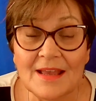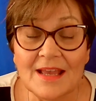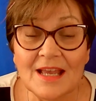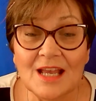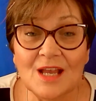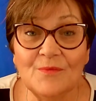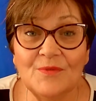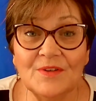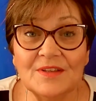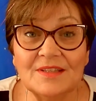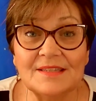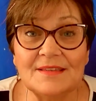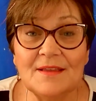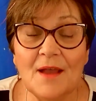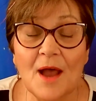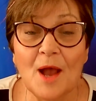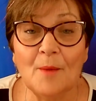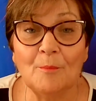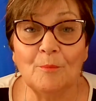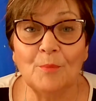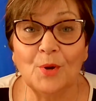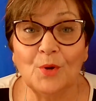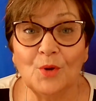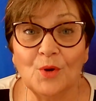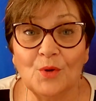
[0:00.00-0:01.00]
If it's
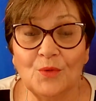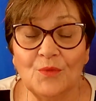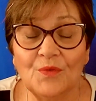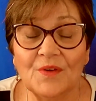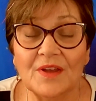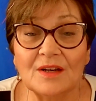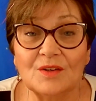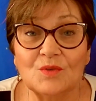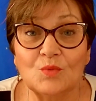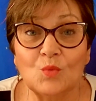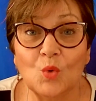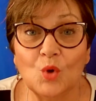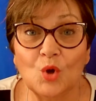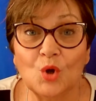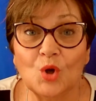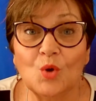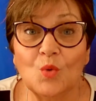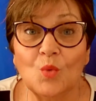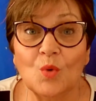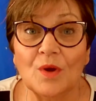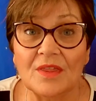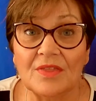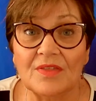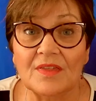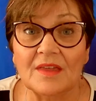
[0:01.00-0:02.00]
not perfect, work
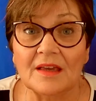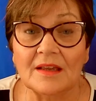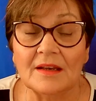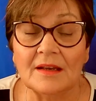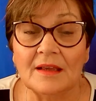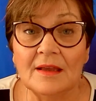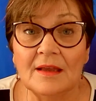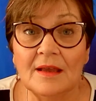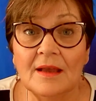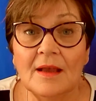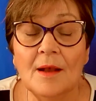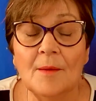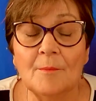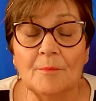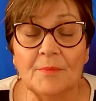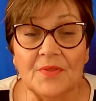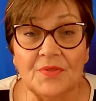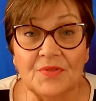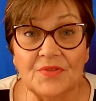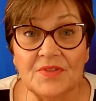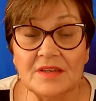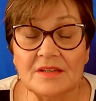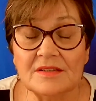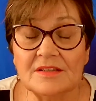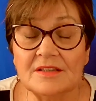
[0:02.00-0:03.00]
with it. But
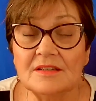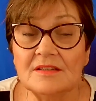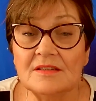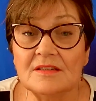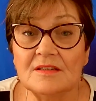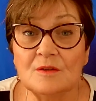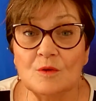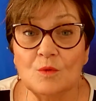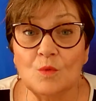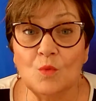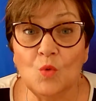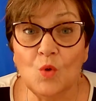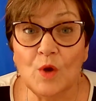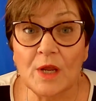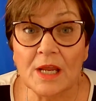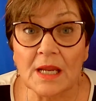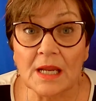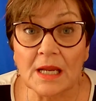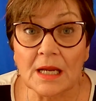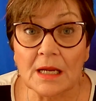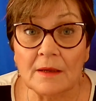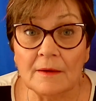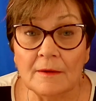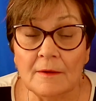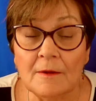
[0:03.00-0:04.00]
this is the
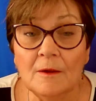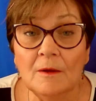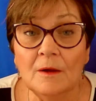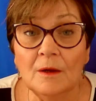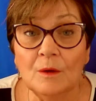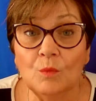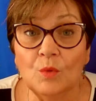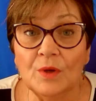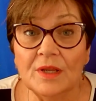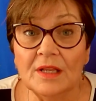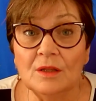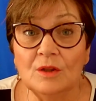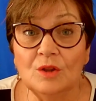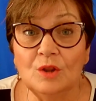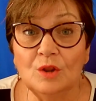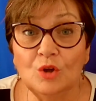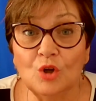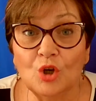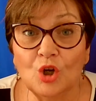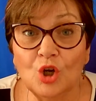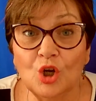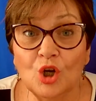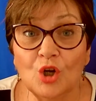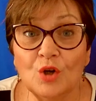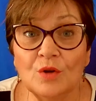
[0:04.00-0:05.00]
week we
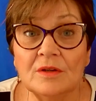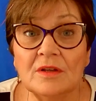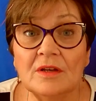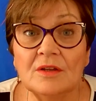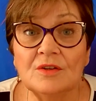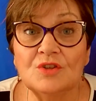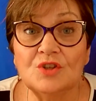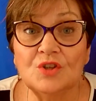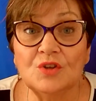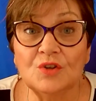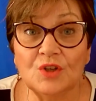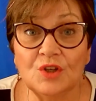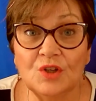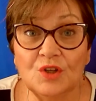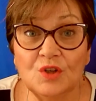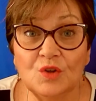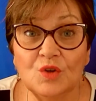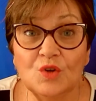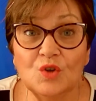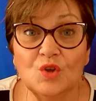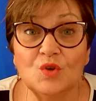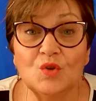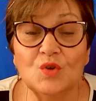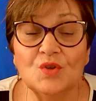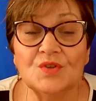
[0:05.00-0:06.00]
learn to
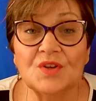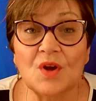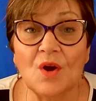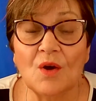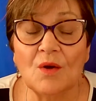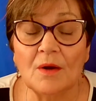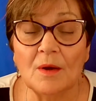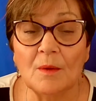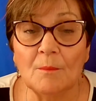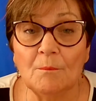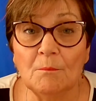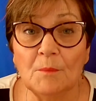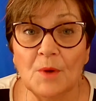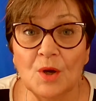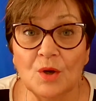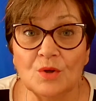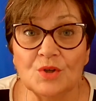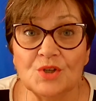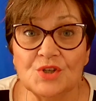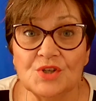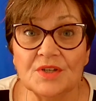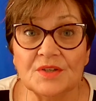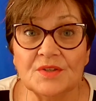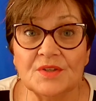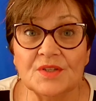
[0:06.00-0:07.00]
use our
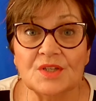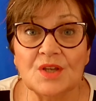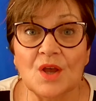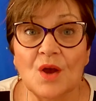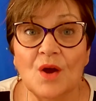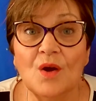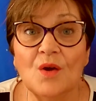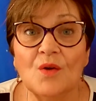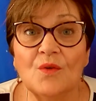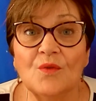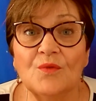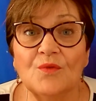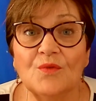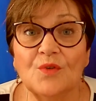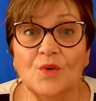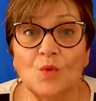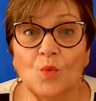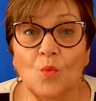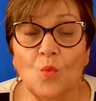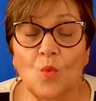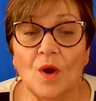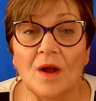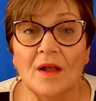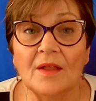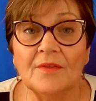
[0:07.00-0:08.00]
emotions for
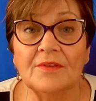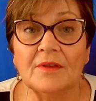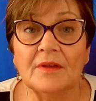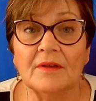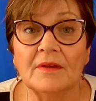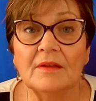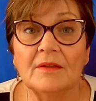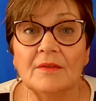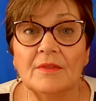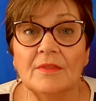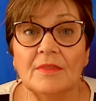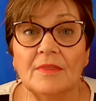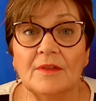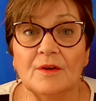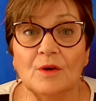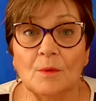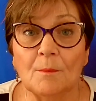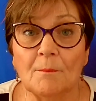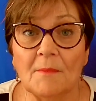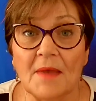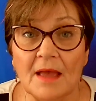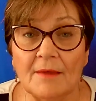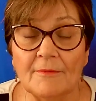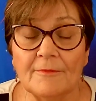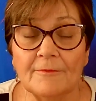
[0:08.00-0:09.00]
what they're
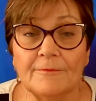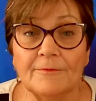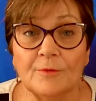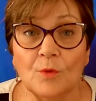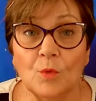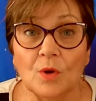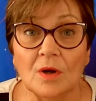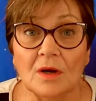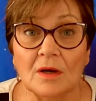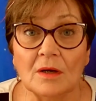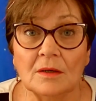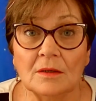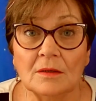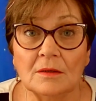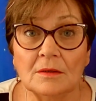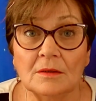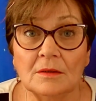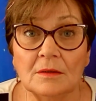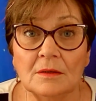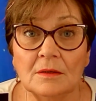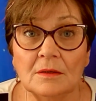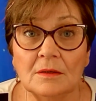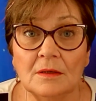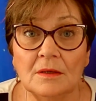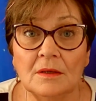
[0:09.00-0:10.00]
meant for,
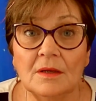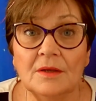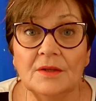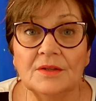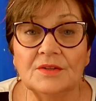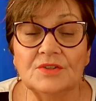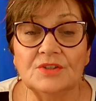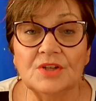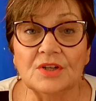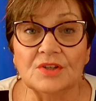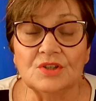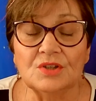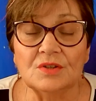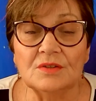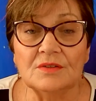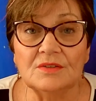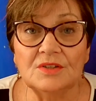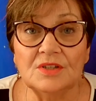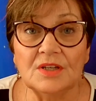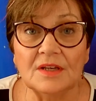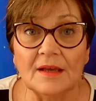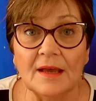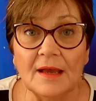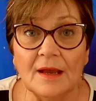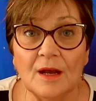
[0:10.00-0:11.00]

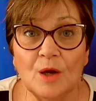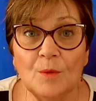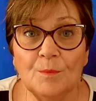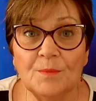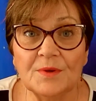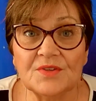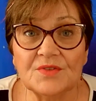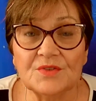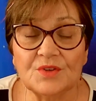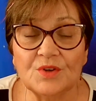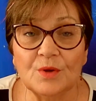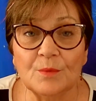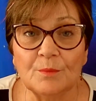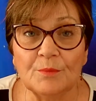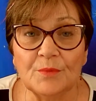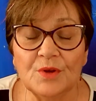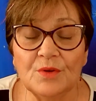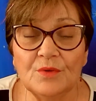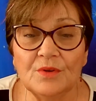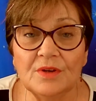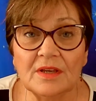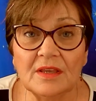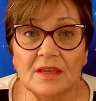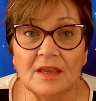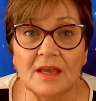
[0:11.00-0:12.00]
to help us
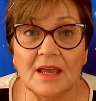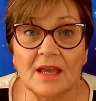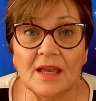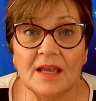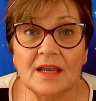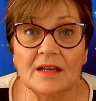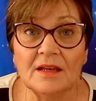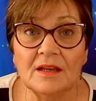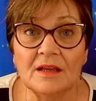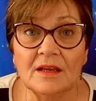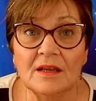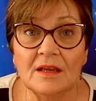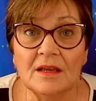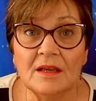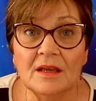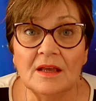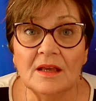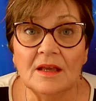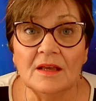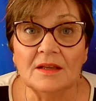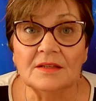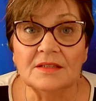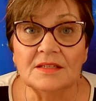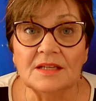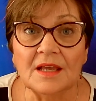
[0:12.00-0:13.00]
communicate,
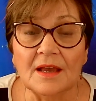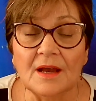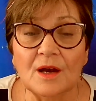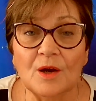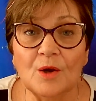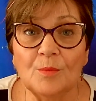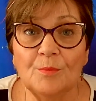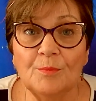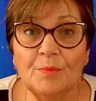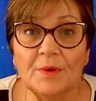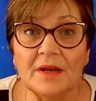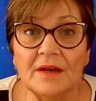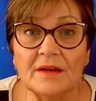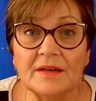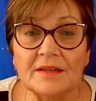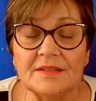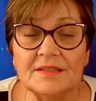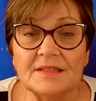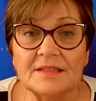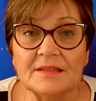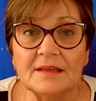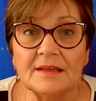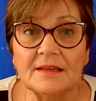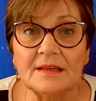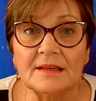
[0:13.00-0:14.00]
to help
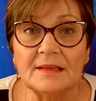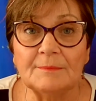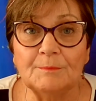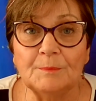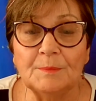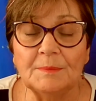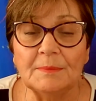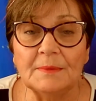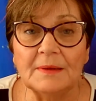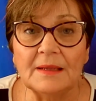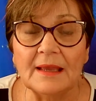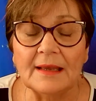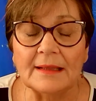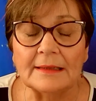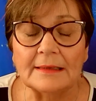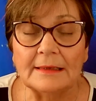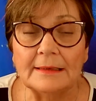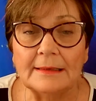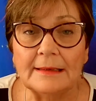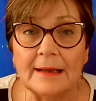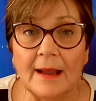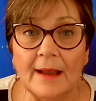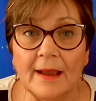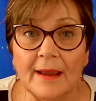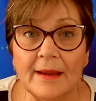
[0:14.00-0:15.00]
us get
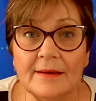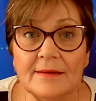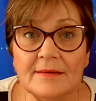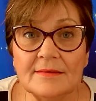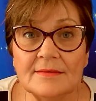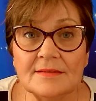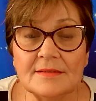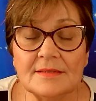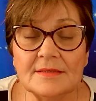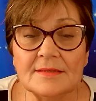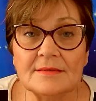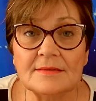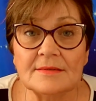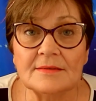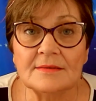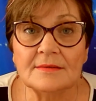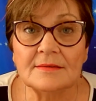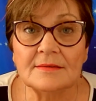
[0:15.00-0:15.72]
guidance,